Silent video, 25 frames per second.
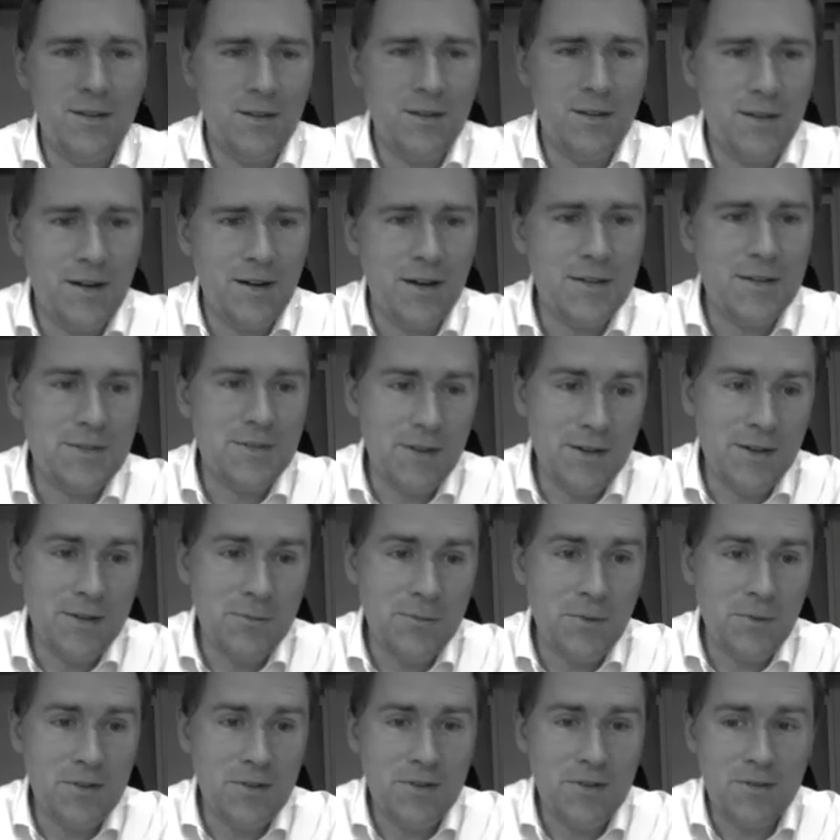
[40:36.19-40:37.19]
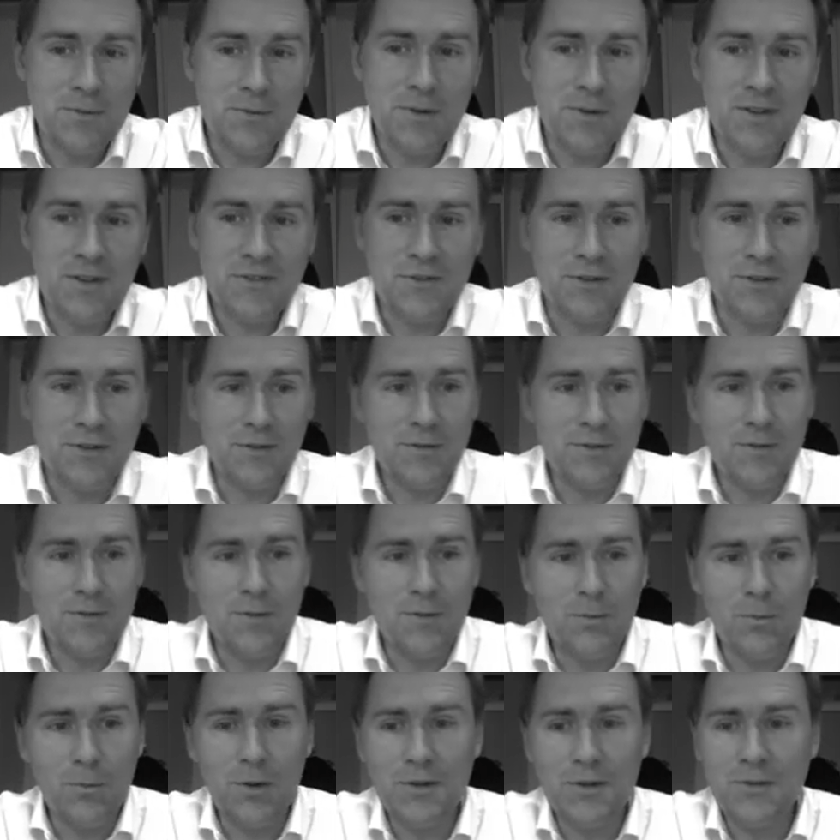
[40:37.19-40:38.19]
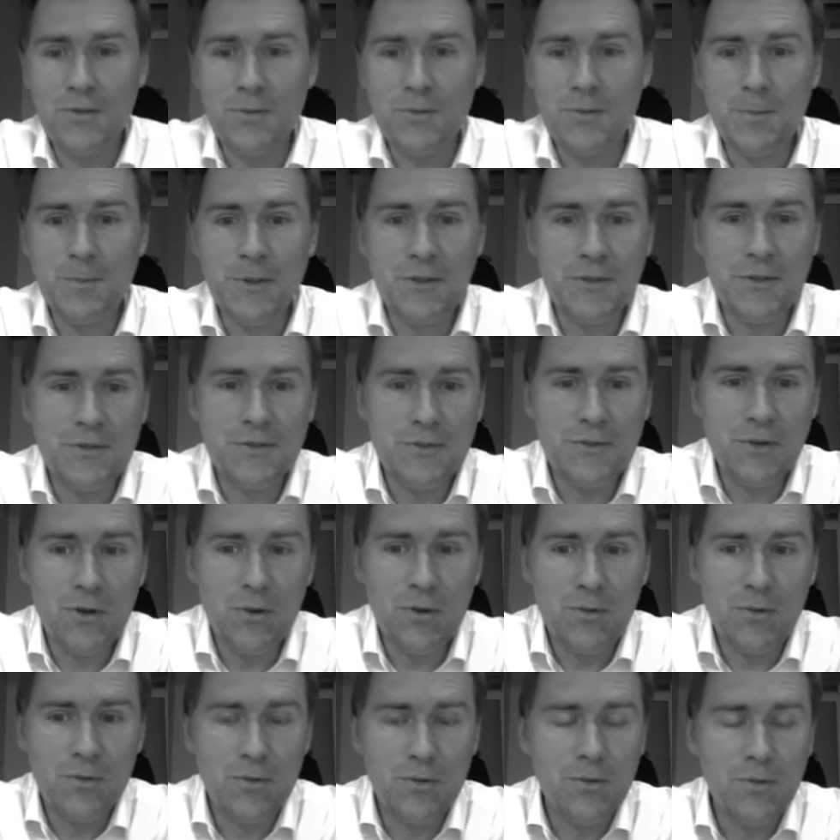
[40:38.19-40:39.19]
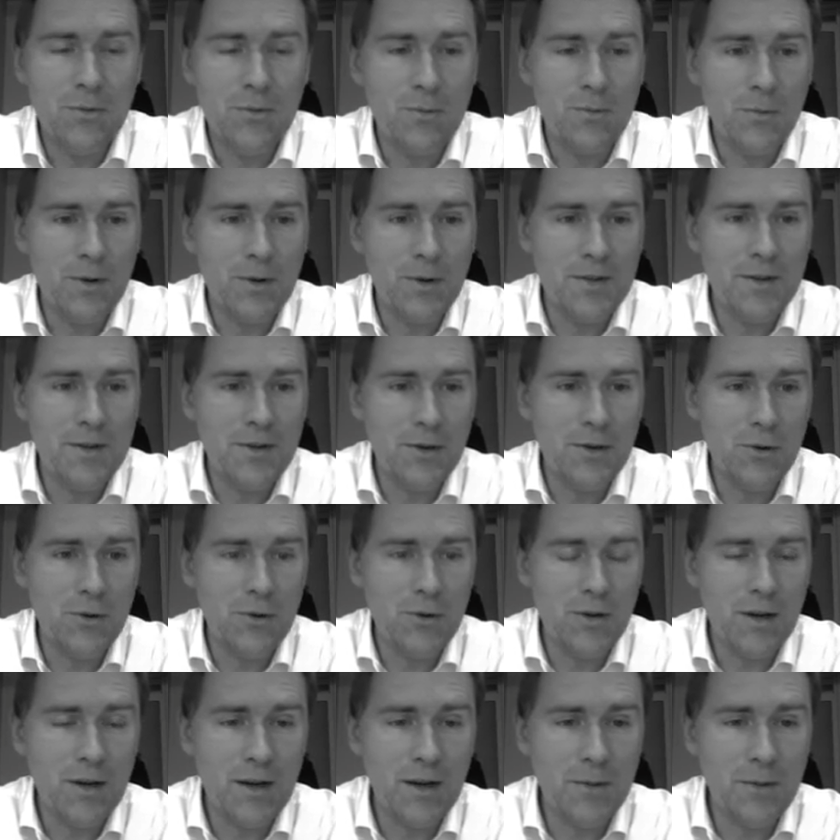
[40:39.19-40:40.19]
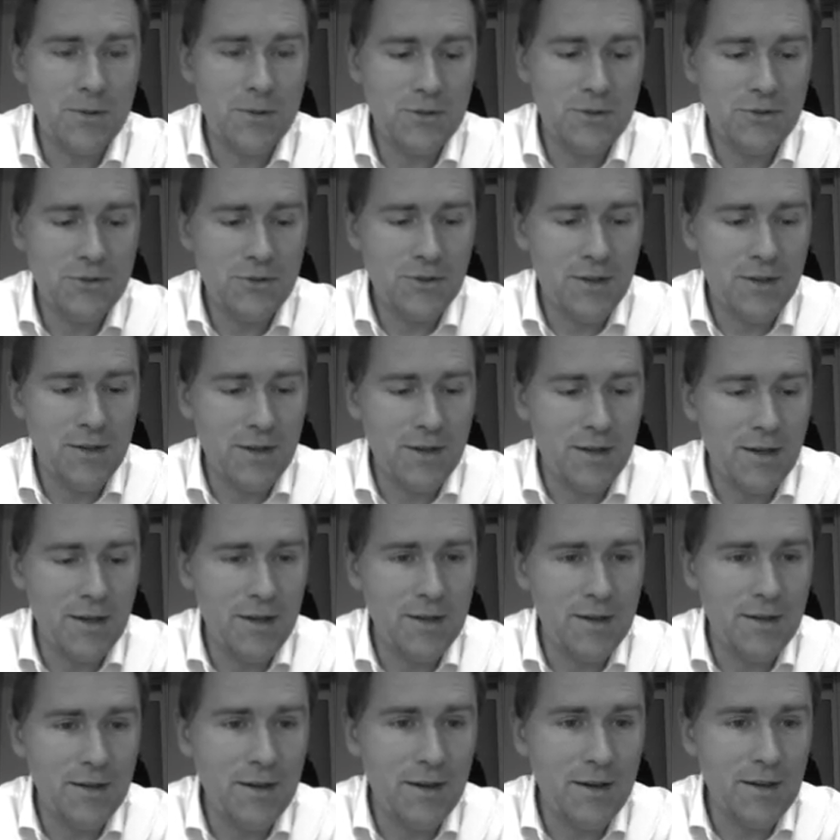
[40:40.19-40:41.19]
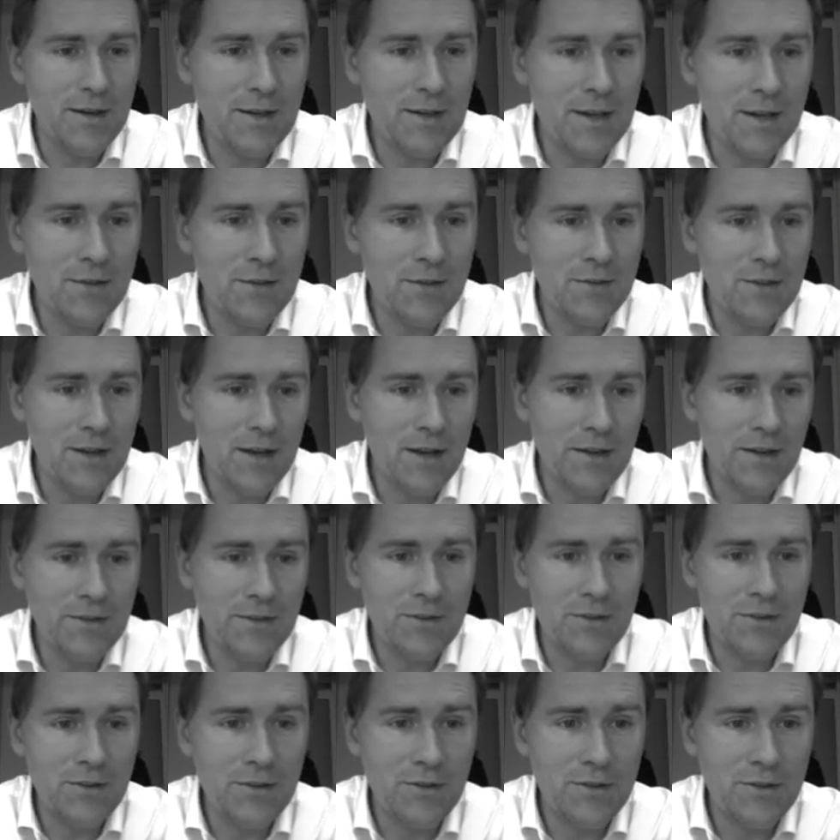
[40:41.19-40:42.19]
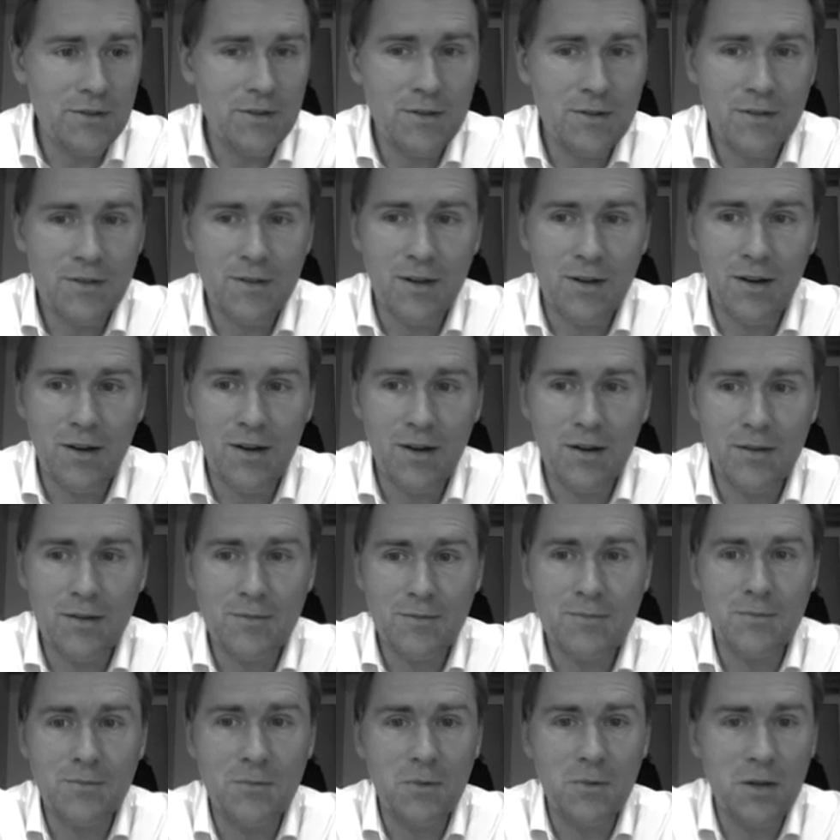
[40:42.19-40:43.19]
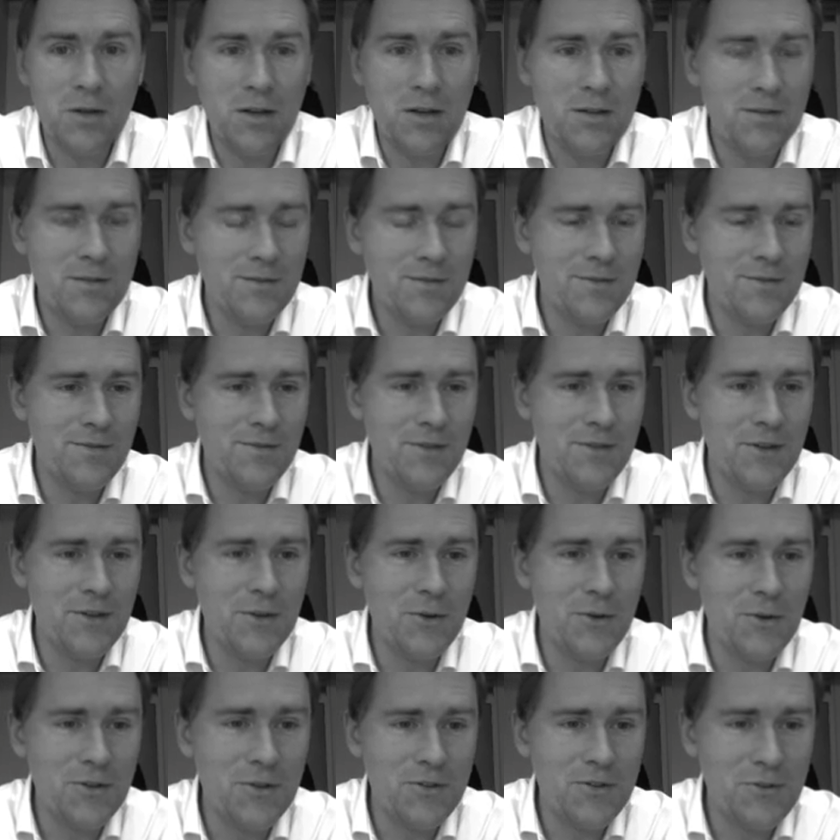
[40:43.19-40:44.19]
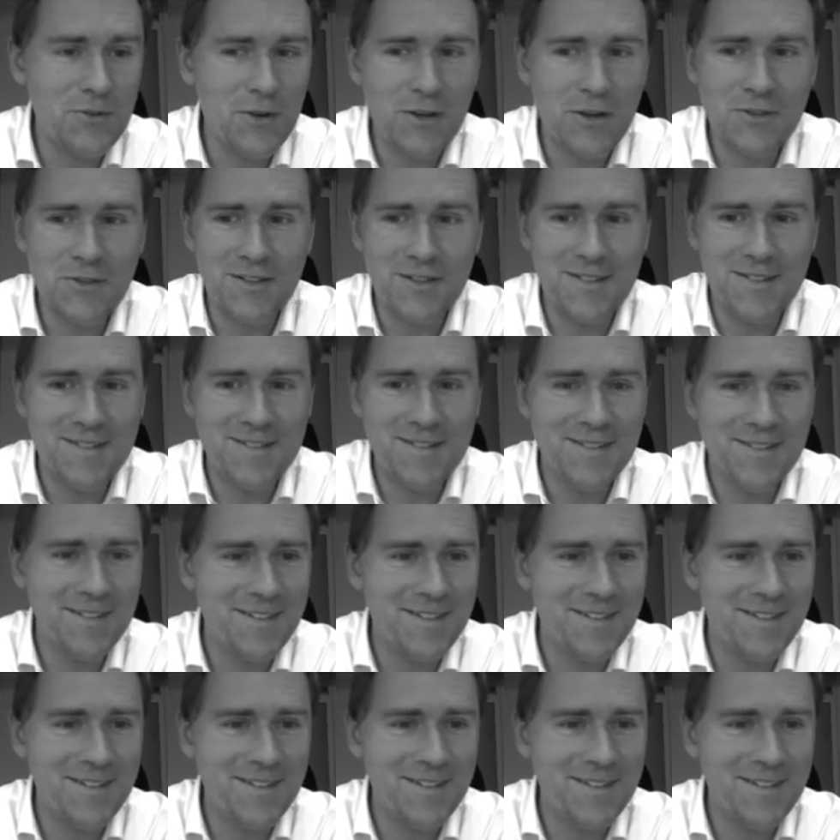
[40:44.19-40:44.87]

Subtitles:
I started with this question: what do speakers know when they know a language? And I gave the answer, they know constructions.